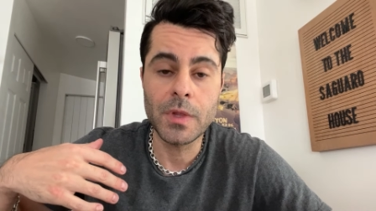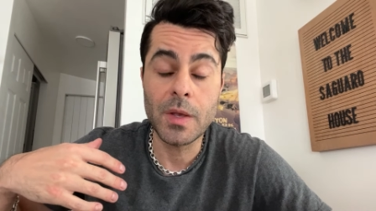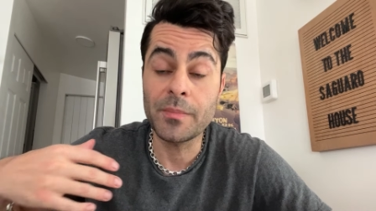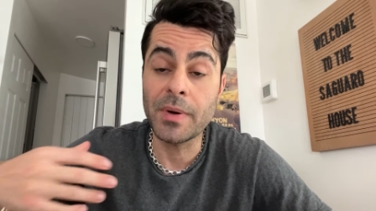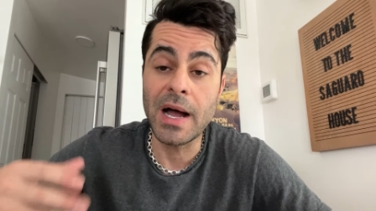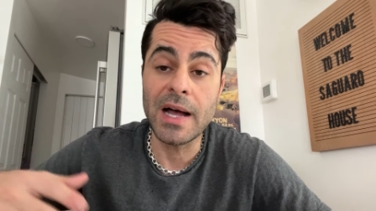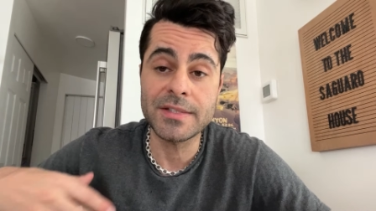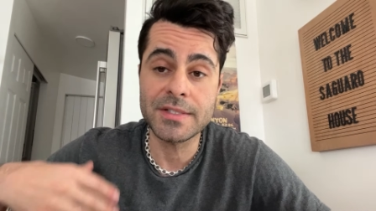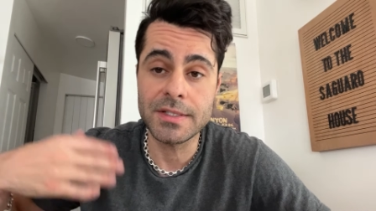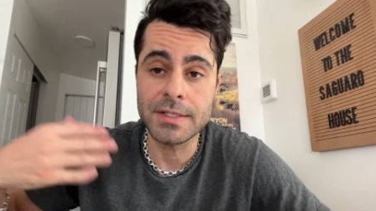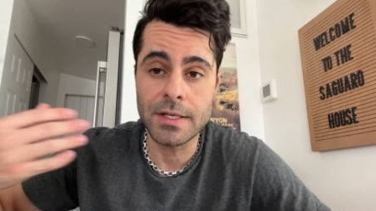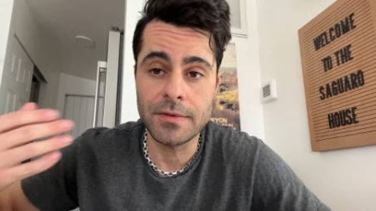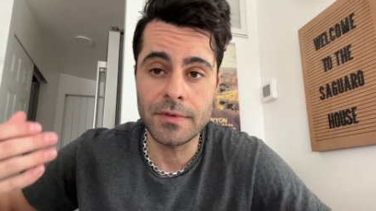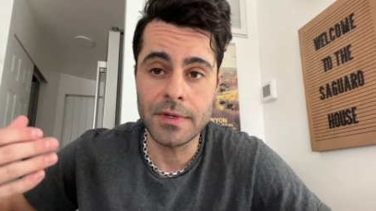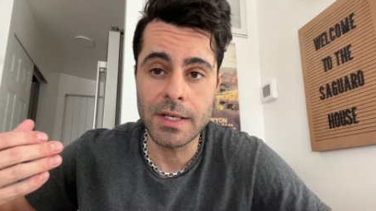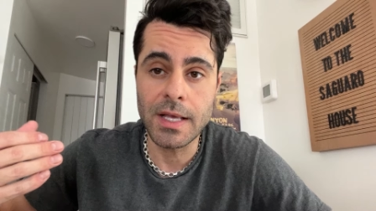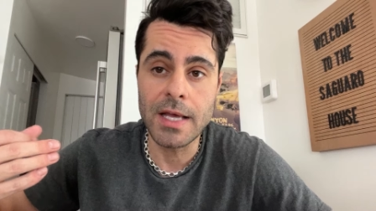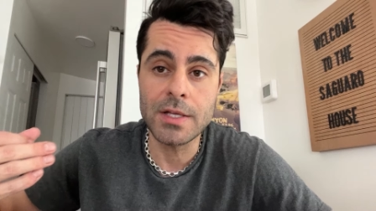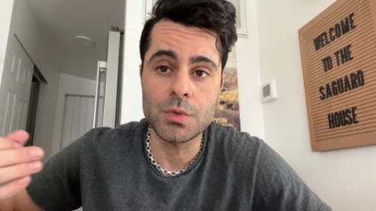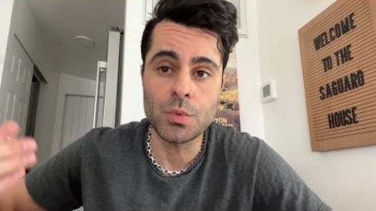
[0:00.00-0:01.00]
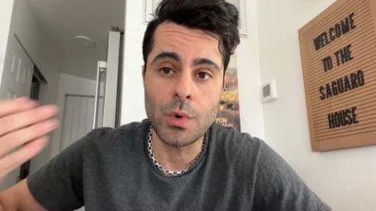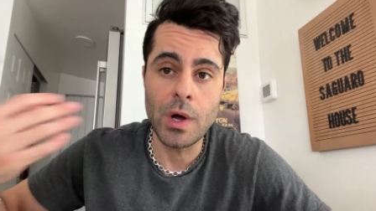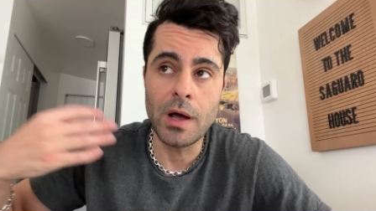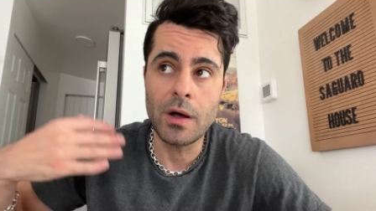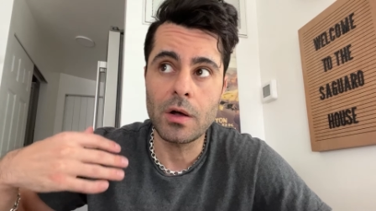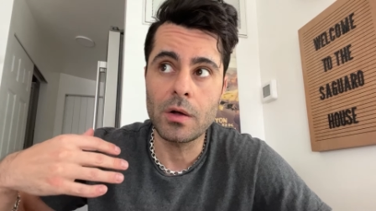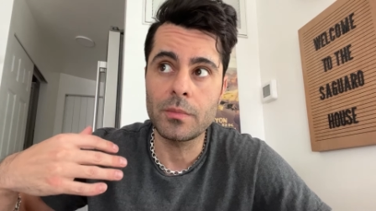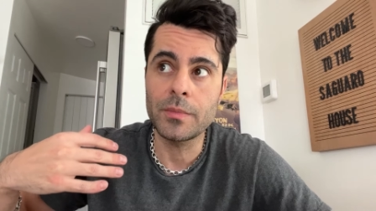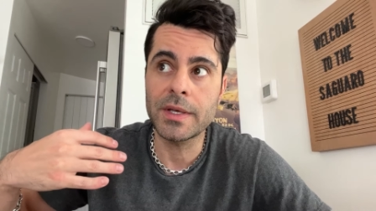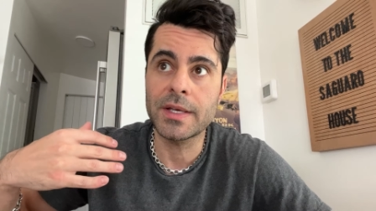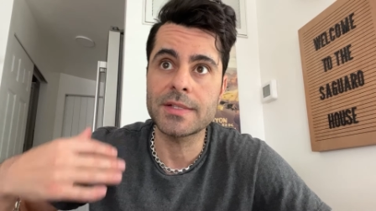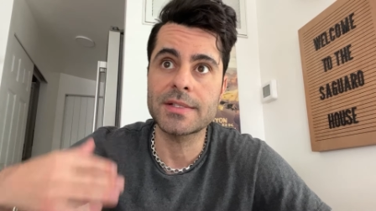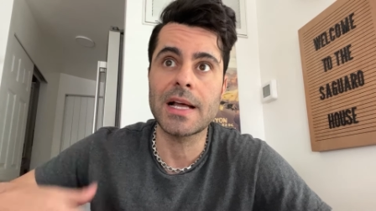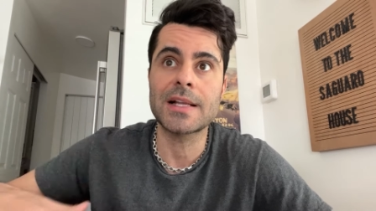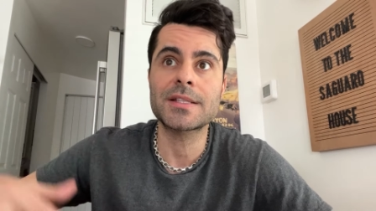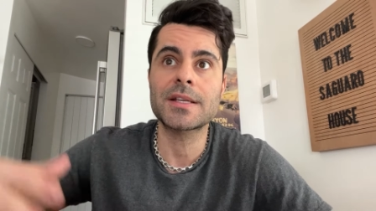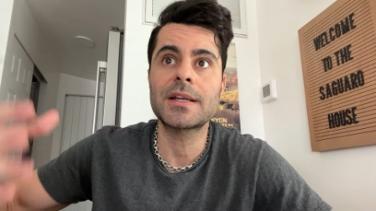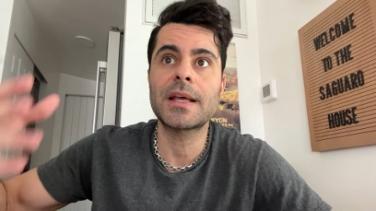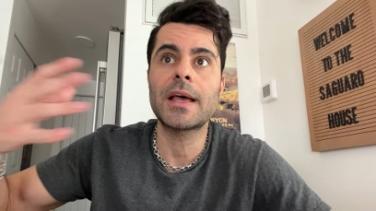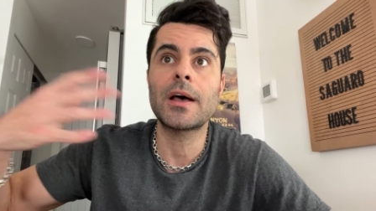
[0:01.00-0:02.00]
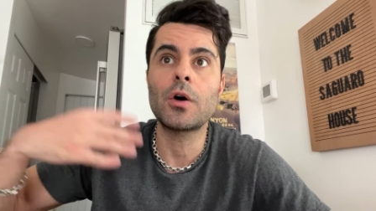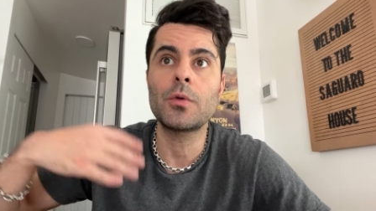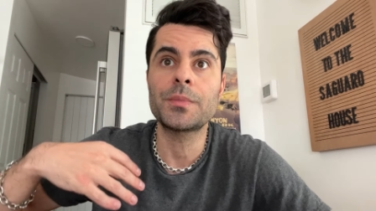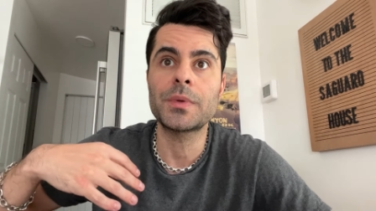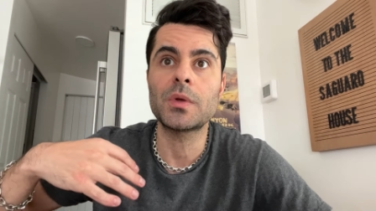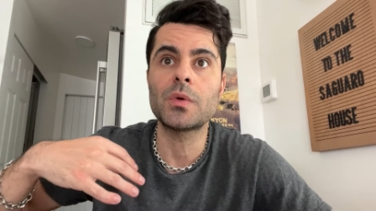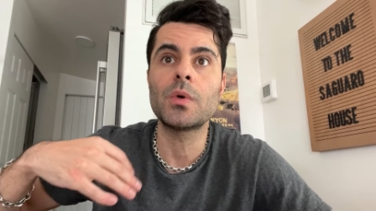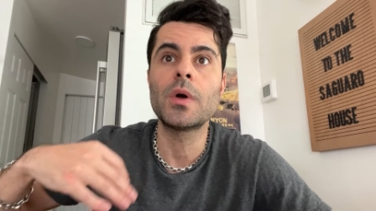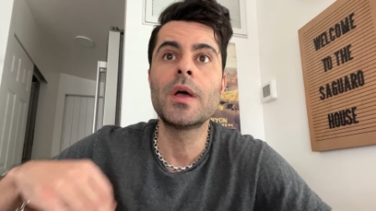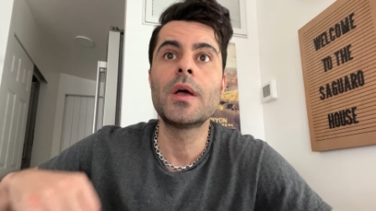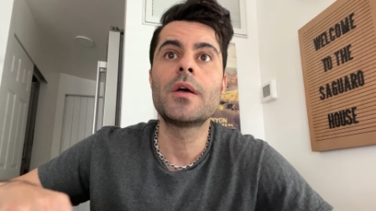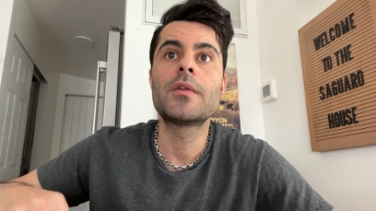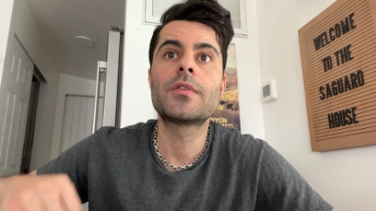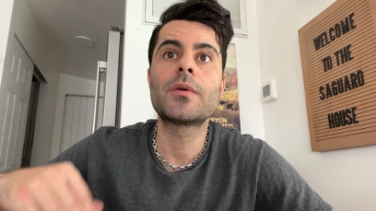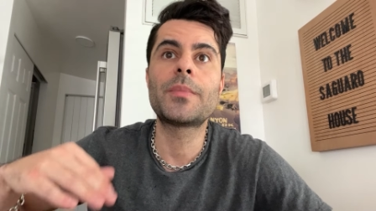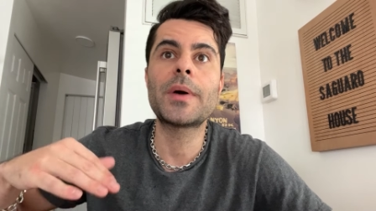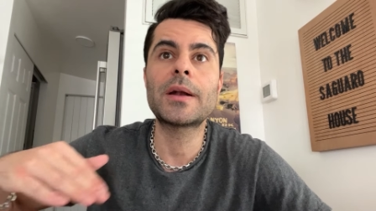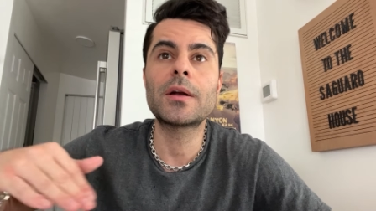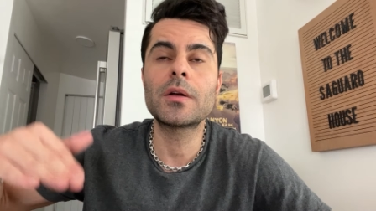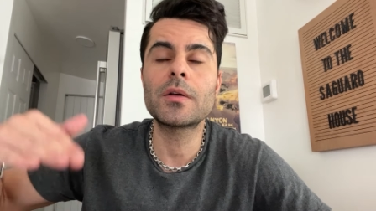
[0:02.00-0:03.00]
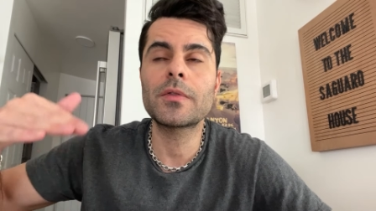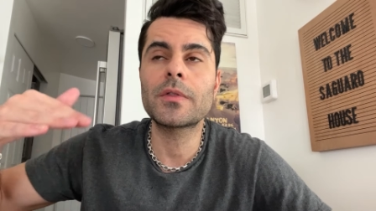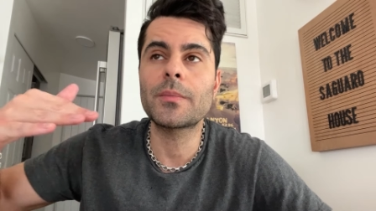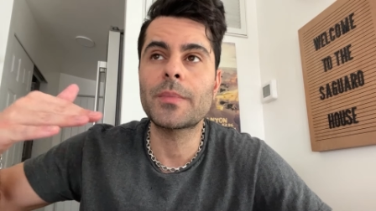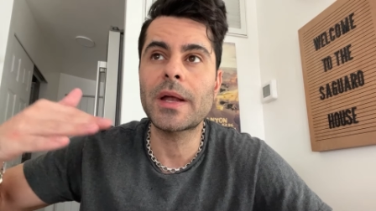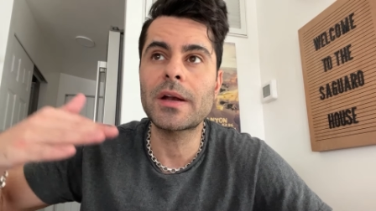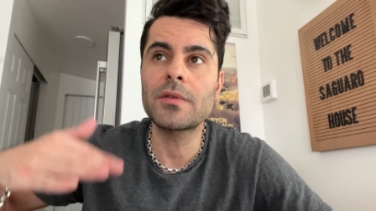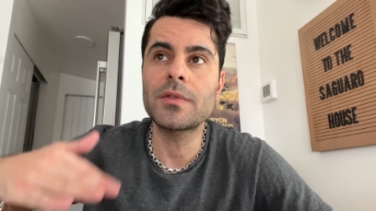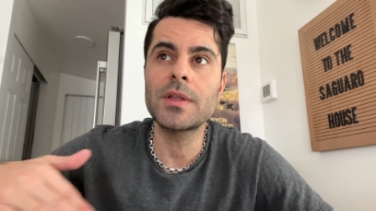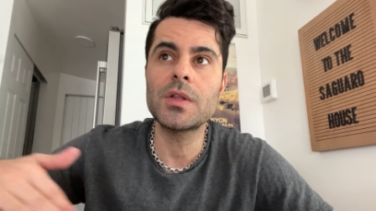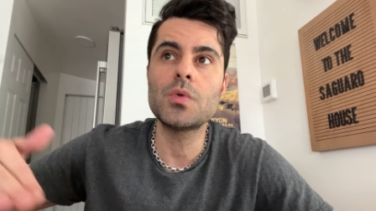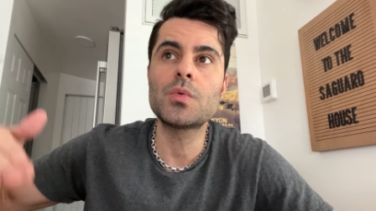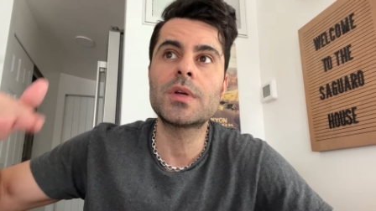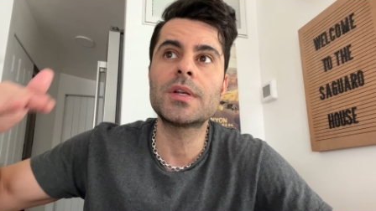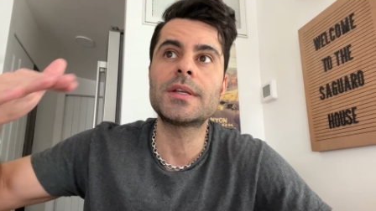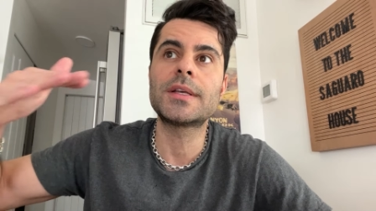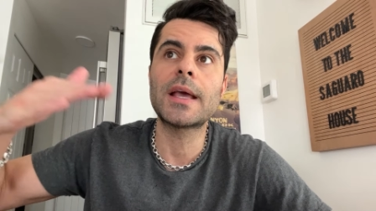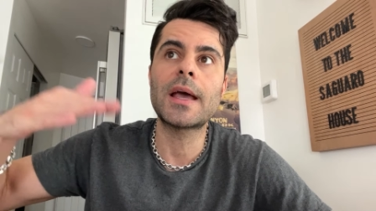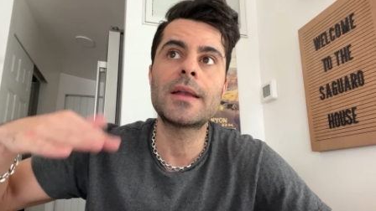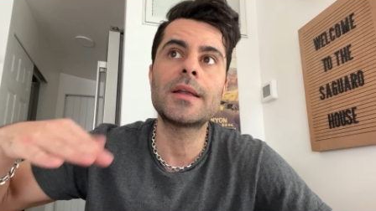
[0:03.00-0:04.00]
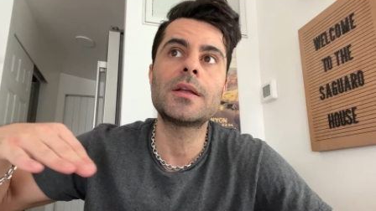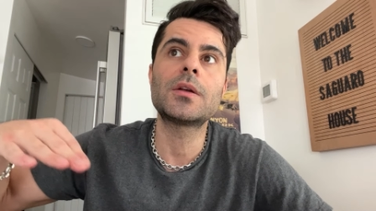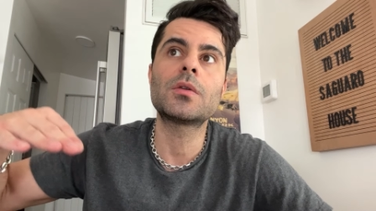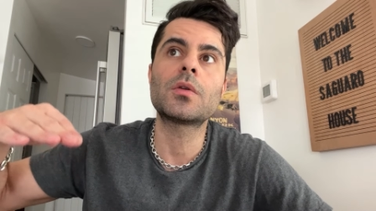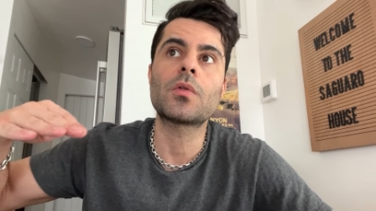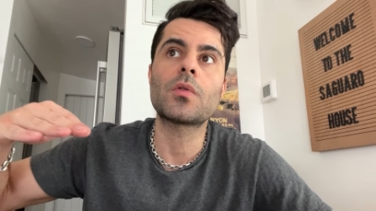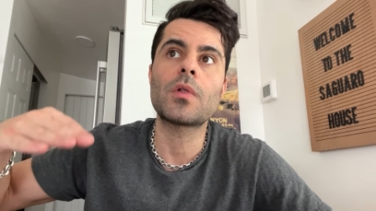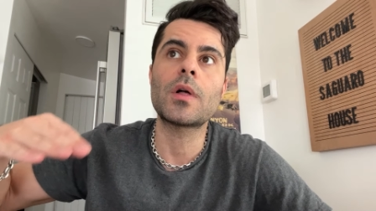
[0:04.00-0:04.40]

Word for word: positivity as well because that's going to help you the better the better that you can get in,